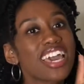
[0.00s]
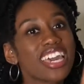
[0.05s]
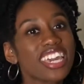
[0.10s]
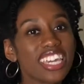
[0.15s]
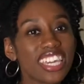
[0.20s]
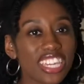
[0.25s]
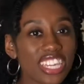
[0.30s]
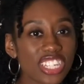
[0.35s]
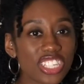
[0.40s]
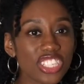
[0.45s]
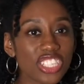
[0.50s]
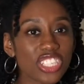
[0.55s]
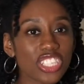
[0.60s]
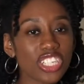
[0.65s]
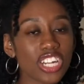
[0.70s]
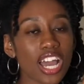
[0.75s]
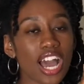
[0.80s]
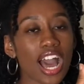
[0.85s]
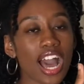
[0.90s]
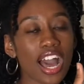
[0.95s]
each
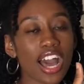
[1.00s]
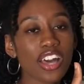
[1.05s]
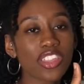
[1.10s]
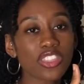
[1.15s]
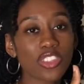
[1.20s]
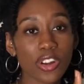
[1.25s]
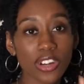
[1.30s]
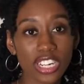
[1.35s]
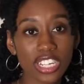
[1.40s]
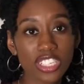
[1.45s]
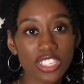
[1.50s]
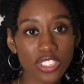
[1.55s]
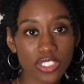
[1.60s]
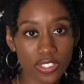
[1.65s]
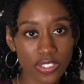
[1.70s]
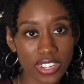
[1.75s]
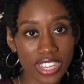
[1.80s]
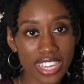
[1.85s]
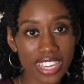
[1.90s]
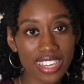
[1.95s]

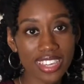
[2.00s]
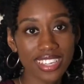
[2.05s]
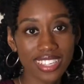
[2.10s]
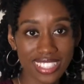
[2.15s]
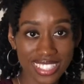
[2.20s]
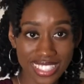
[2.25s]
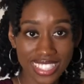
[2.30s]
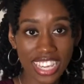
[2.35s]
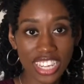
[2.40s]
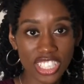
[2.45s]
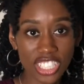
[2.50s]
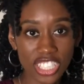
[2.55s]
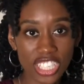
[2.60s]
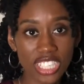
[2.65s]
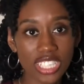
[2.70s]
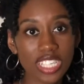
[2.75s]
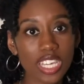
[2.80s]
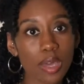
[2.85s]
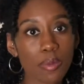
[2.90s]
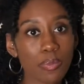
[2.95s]
30-degree
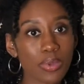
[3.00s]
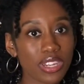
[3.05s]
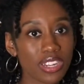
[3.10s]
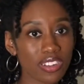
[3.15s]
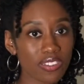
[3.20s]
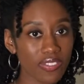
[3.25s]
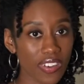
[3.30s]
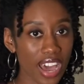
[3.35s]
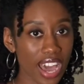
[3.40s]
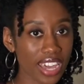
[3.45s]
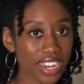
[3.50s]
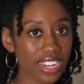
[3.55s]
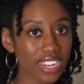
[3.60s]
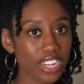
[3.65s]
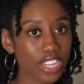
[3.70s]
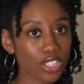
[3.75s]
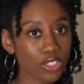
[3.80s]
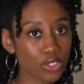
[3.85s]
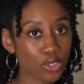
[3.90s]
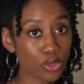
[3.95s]
section can be divided
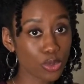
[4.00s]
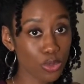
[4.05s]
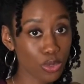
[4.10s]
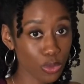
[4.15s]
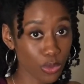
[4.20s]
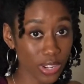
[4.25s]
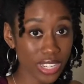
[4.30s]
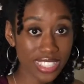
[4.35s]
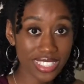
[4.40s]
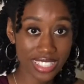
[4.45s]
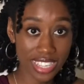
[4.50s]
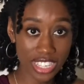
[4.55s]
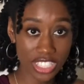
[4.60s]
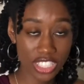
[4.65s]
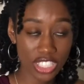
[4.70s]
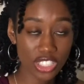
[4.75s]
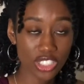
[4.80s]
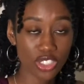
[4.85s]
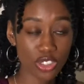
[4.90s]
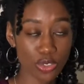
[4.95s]
into three
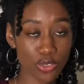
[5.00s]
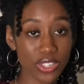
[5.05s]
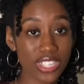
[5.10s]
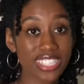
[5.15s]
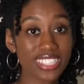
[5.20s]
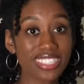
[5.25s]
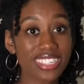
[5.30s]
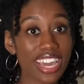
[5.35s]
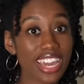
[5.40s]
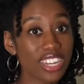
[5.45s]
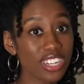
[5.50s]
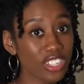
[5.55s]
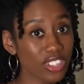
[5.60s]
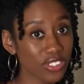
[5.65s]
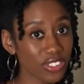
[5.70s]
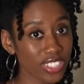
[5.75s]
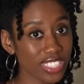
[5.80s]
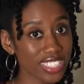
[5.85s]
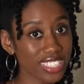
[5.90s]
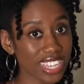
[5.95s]
sections, three
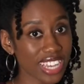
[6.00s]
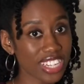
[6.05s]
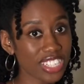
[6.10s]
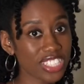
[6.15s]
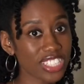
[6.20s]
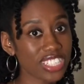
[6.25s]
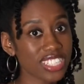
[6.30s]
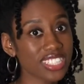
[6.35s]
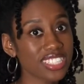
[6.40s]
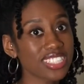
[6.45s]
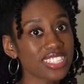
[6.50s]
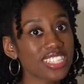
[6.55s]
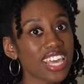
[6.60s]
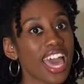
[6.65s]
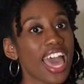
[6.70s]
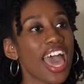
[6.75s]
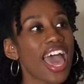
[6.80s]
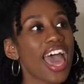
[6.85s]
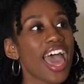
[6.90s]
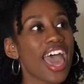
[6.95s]
10-degree sections.
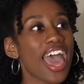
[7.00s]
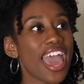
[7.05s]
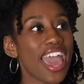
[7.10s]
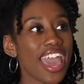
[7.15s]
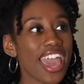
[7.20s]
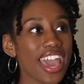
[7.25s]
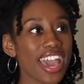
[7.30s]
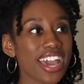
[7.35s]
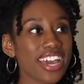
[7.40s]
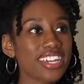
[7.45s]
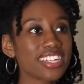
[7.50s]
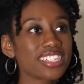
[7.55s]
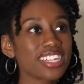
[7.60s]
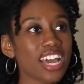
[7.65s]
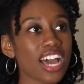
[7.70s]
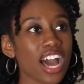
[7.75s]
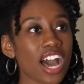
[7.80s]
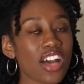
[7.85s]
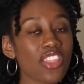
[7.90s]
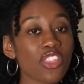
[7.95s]
And
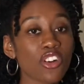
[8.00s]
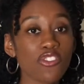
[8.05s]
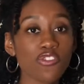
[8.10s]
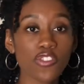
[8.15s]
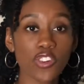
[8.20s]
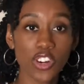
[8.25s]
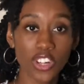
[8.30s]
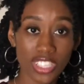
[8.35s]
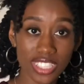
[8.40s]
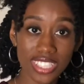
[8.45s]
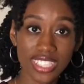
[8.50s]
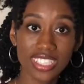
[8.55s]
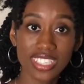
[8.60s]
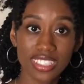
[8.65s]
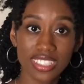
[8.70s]
the first